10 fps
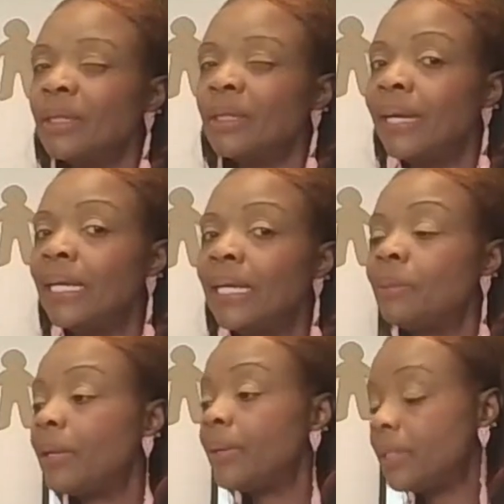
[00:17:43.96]
All right,
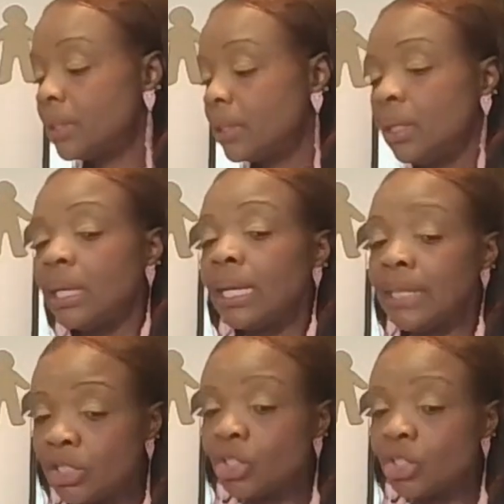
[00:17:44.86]
parents? And
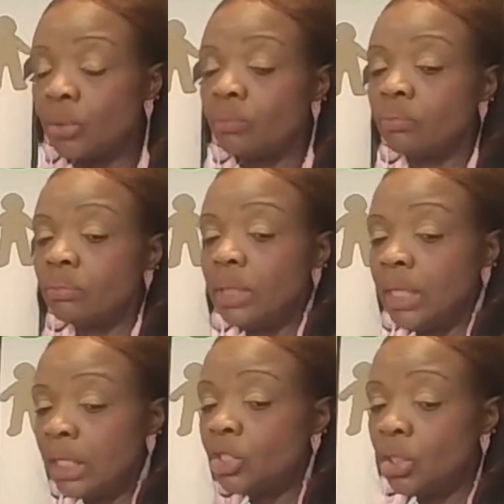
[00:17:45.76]
it's you.
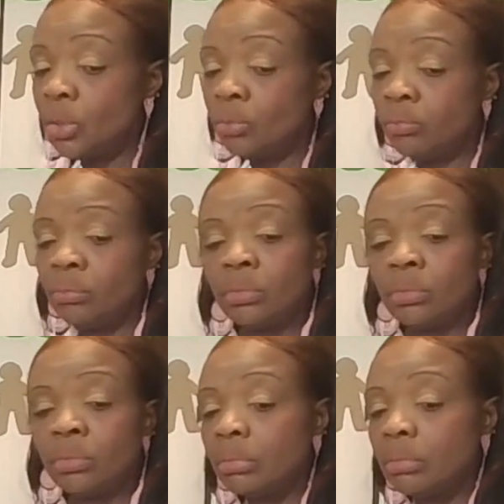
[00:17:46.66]
It's you.
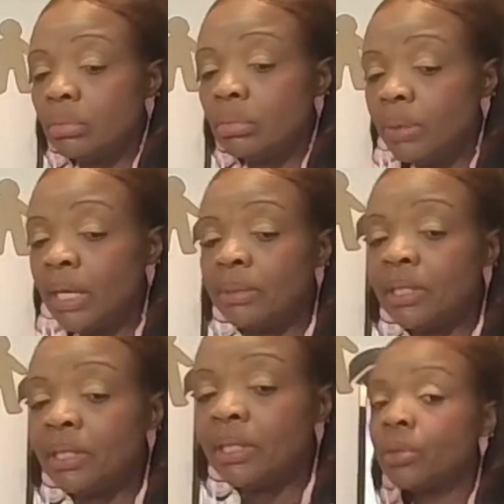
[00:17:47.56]
Blame the
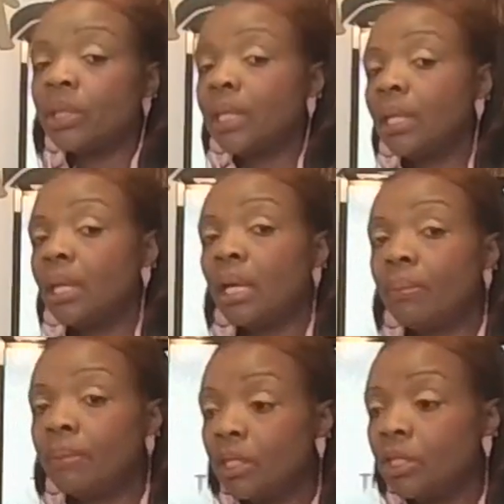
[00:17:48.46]
teacher all day long,
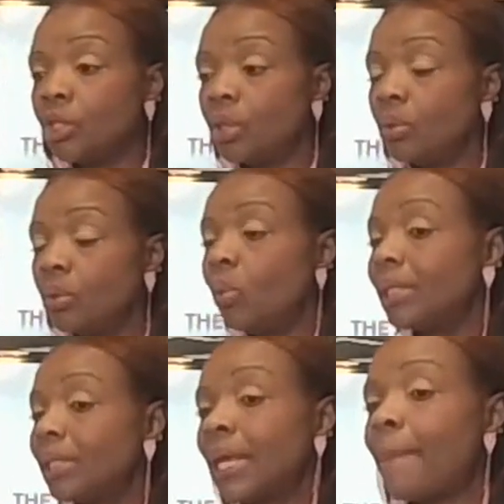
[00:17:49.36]
but it's you.
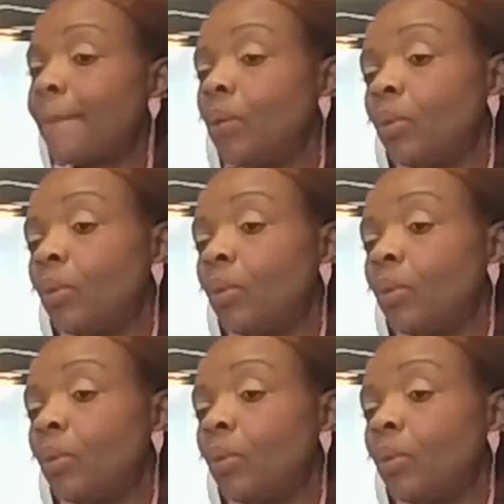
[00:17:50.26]
What's happening?